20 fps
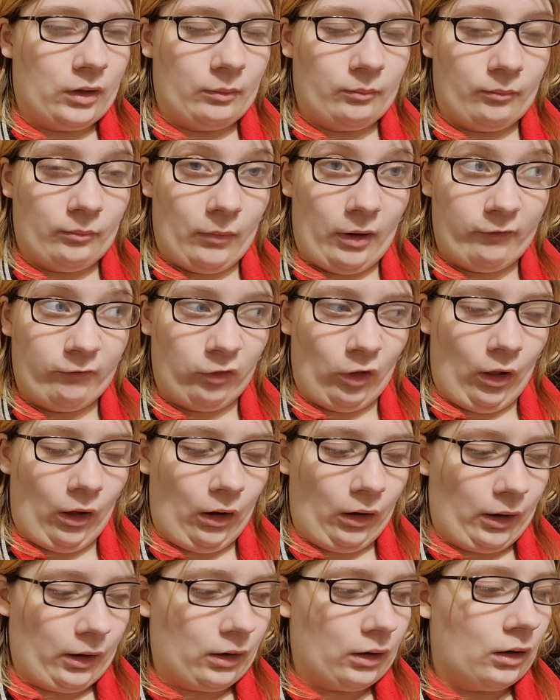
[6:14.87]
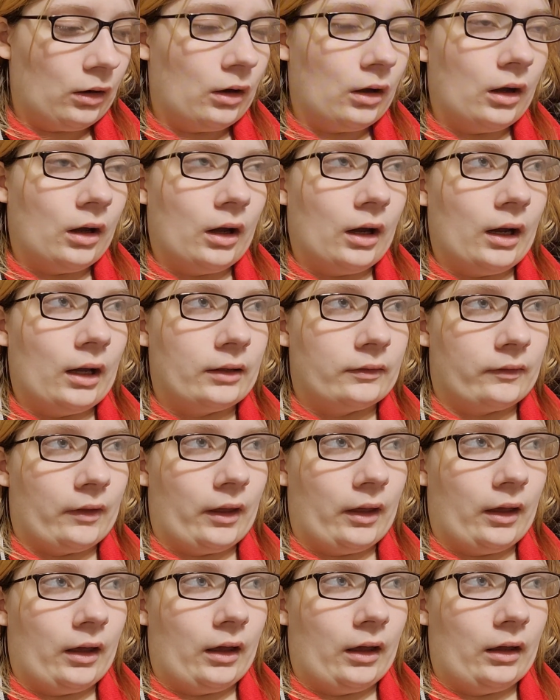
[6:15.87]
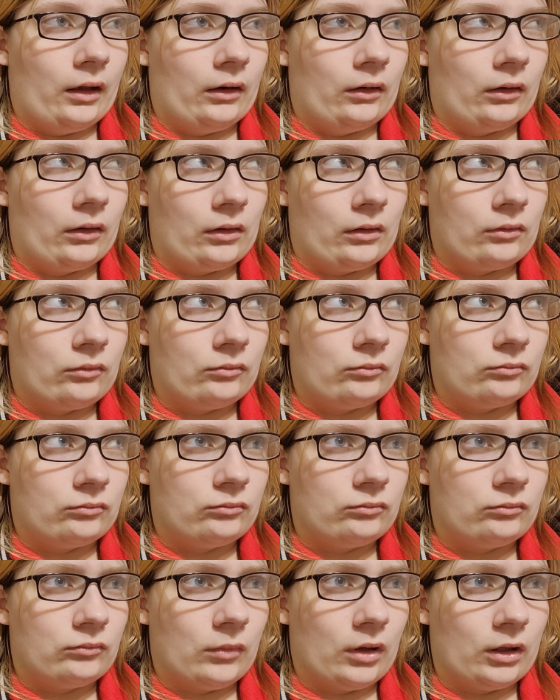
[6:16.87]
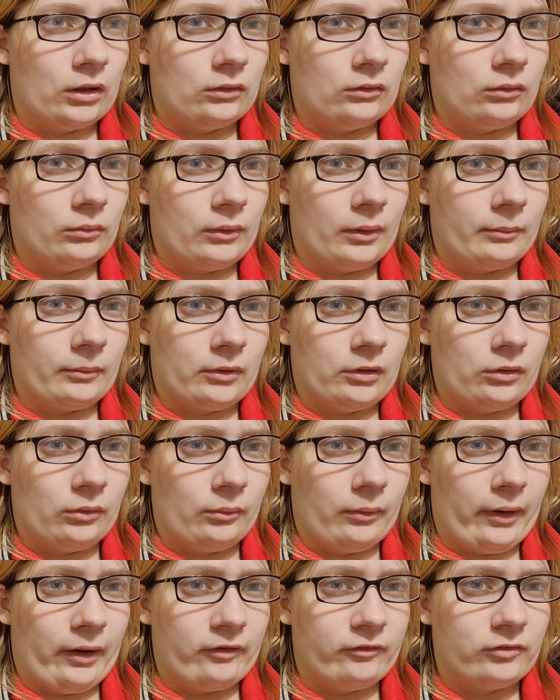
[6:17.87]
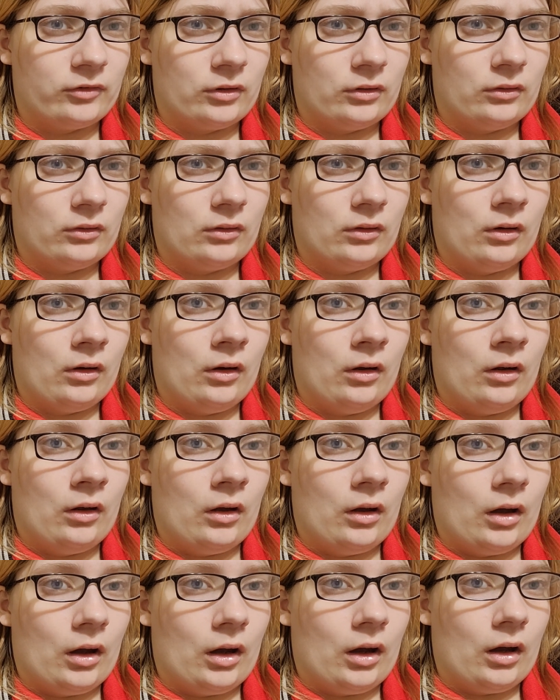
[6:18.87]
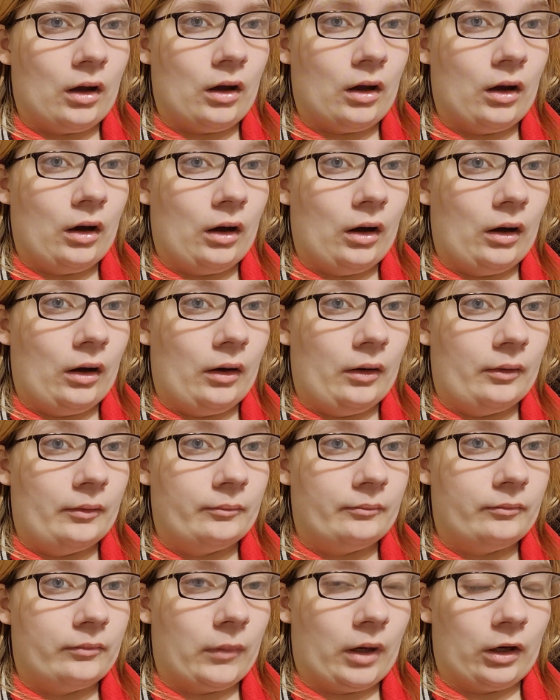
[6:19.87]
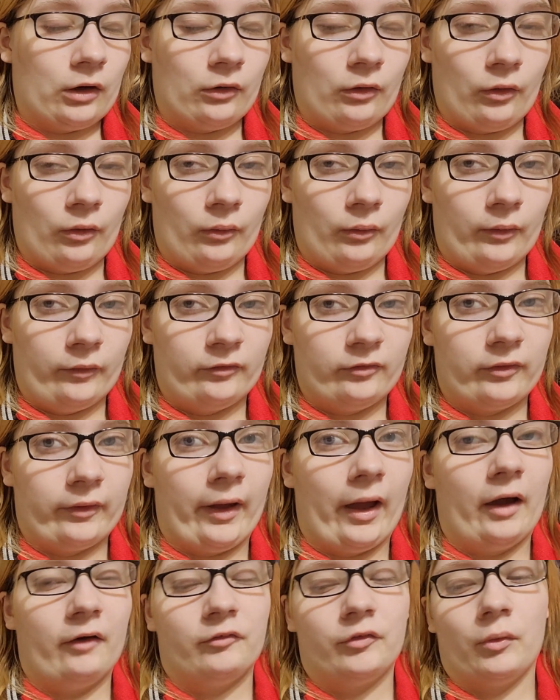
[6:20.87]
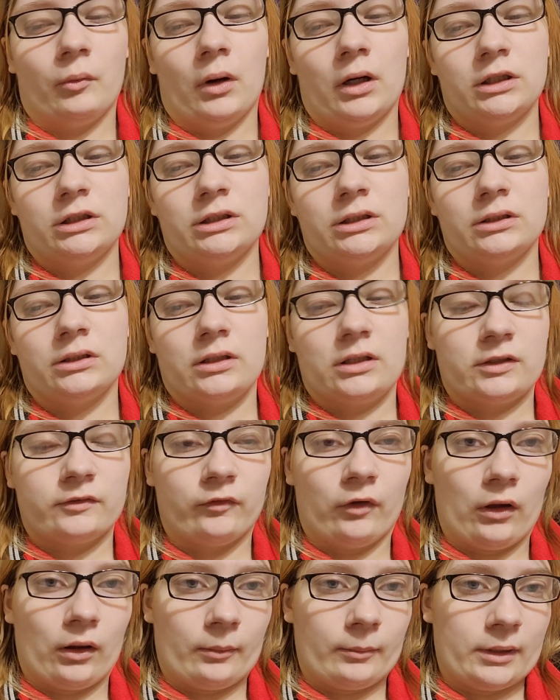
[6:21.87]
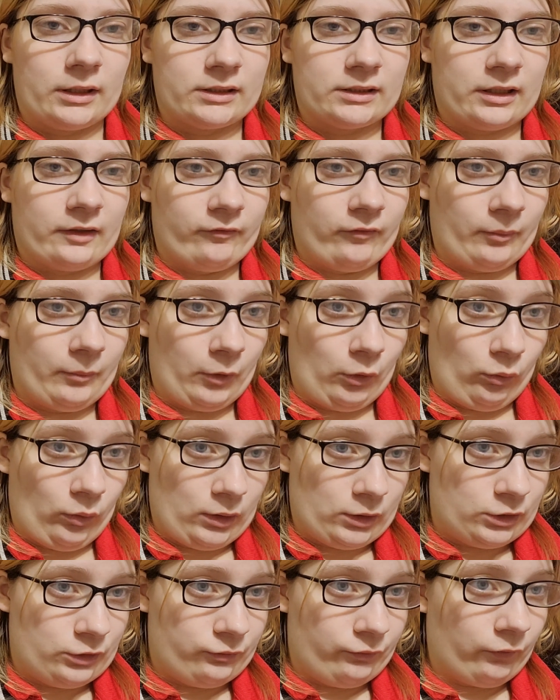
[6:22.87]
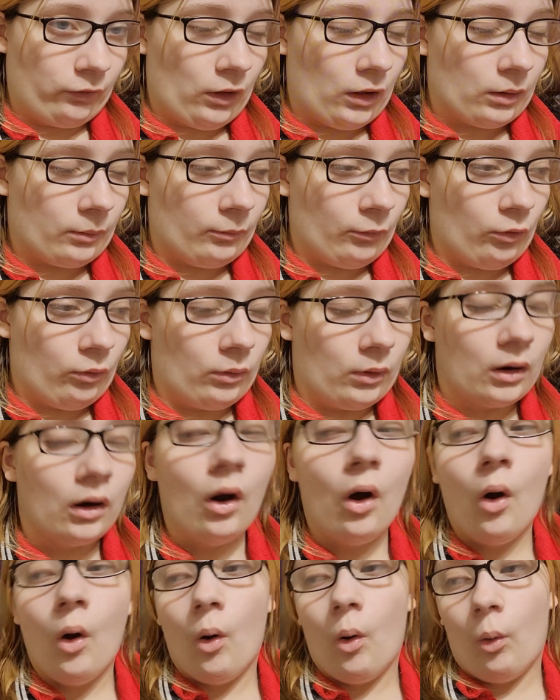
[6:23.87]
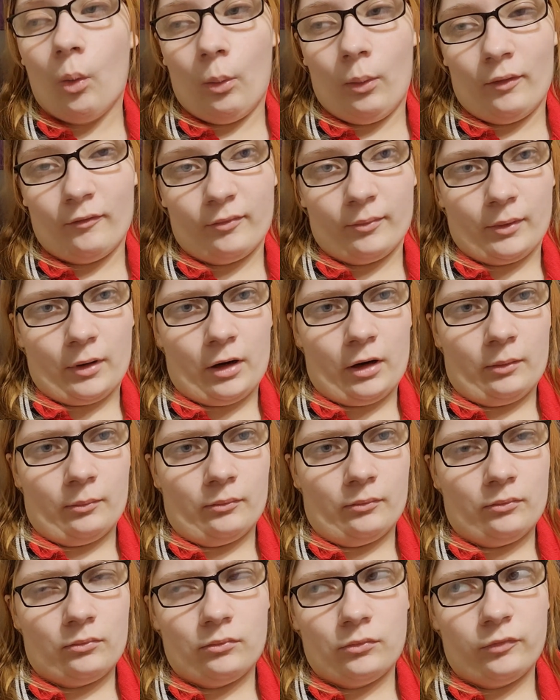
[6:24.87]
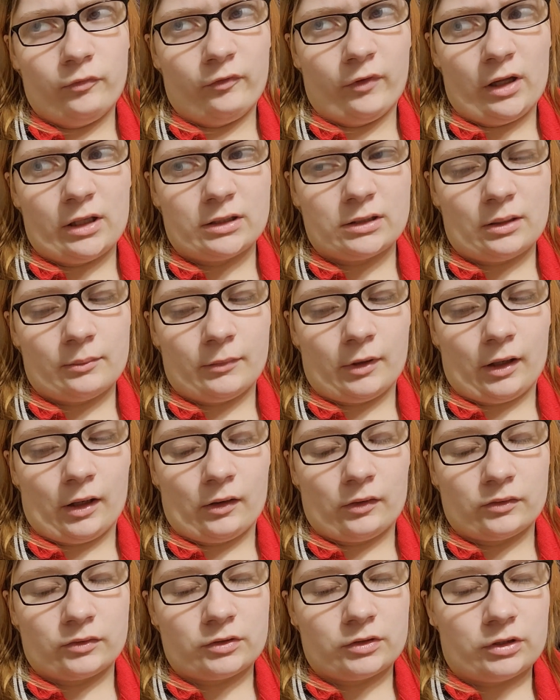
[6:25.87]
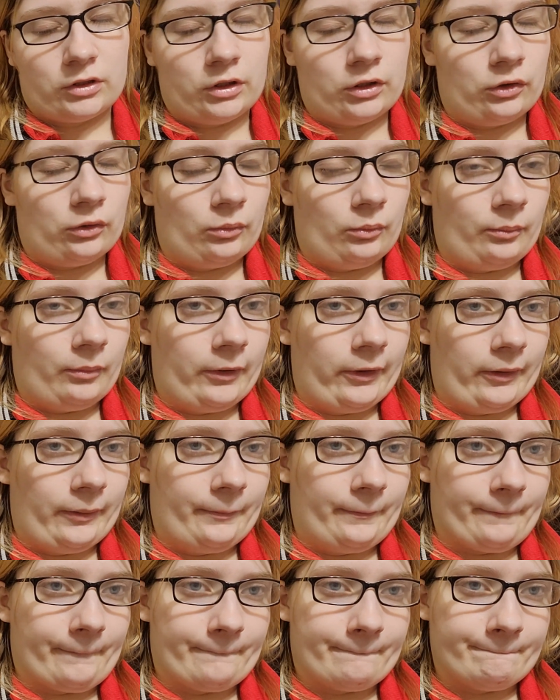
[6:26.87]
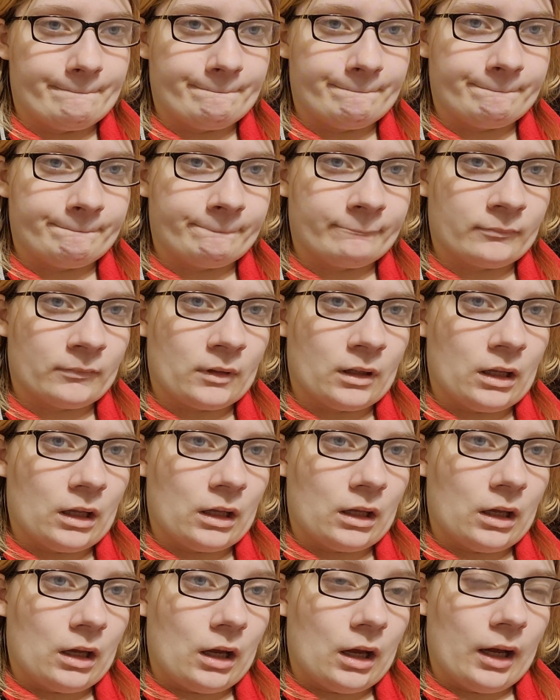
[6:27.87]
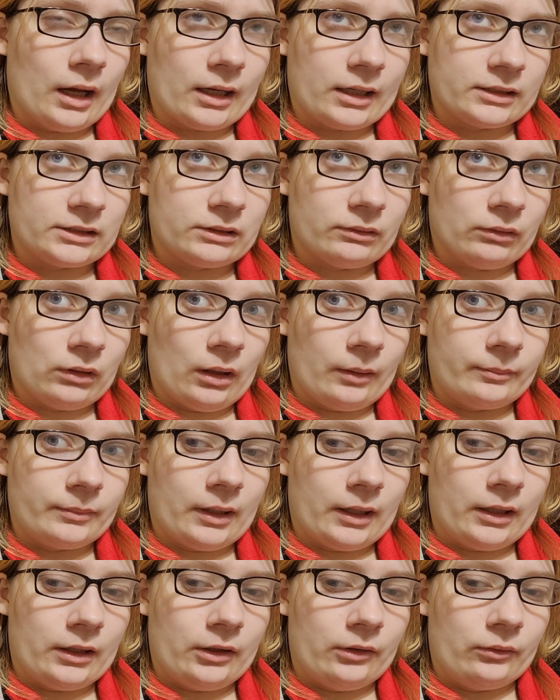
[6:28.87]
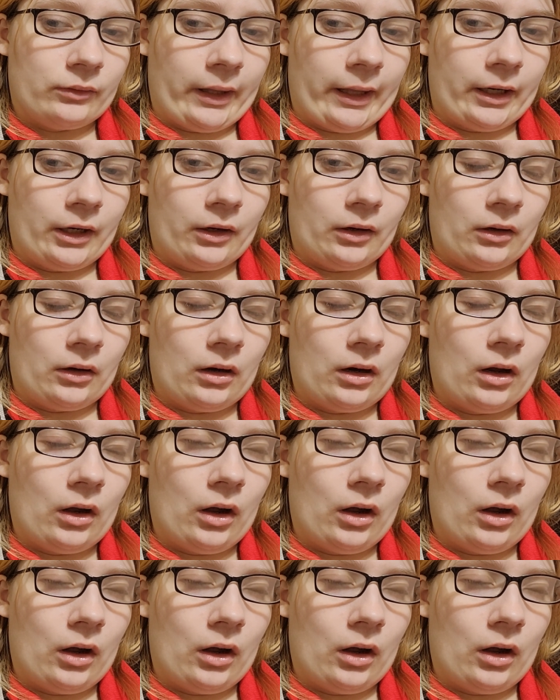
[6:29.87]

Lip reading: my vlog, and then I don't know what I'm gonna do after. I don't know if after watch his Vlogmas, if I'm going to vlog more, or if I'm gonna find something else to do, but I guess I'll update you later.